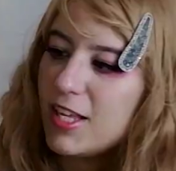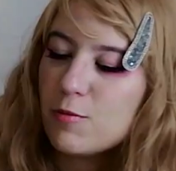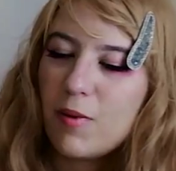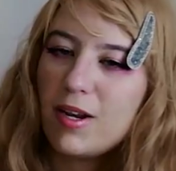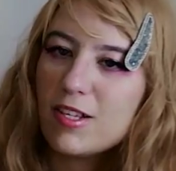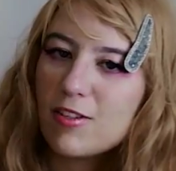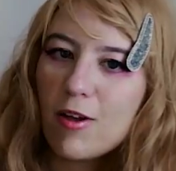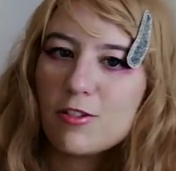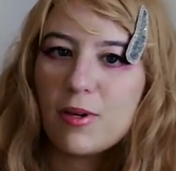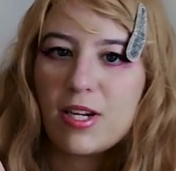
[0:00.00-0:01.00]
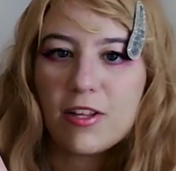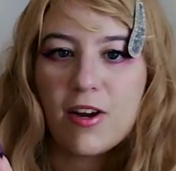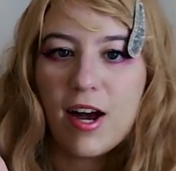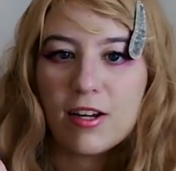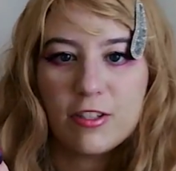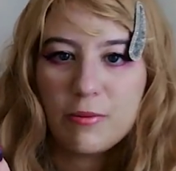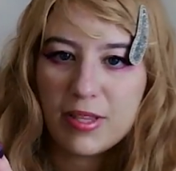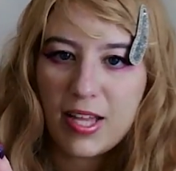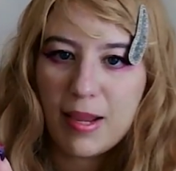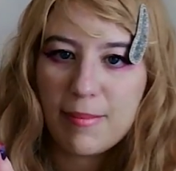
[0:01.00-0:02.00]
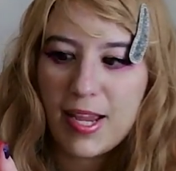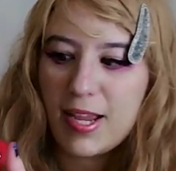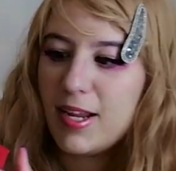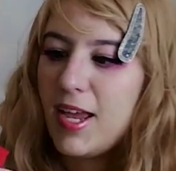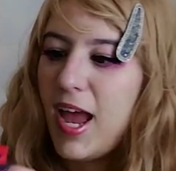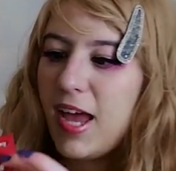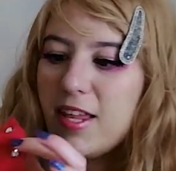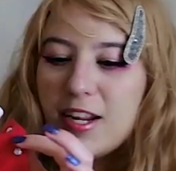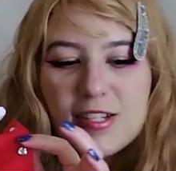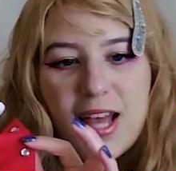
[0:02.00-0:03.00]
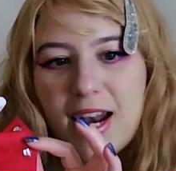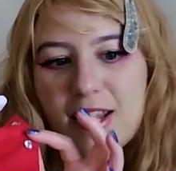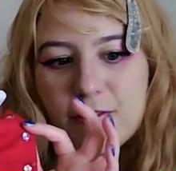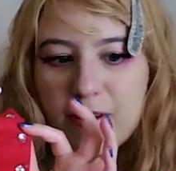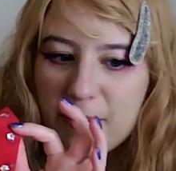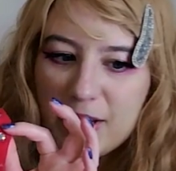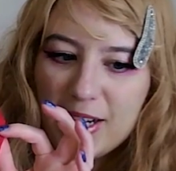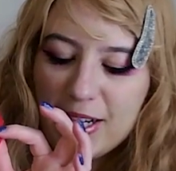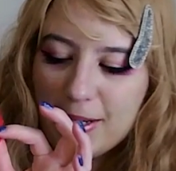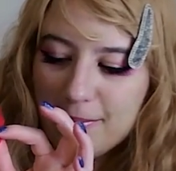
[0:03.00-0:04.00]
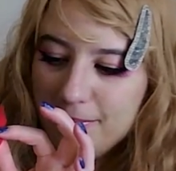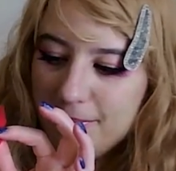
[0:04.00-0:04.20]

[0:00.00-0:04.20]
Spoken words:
This one is also another hot glue one that I made, and then I just added the ribbon here.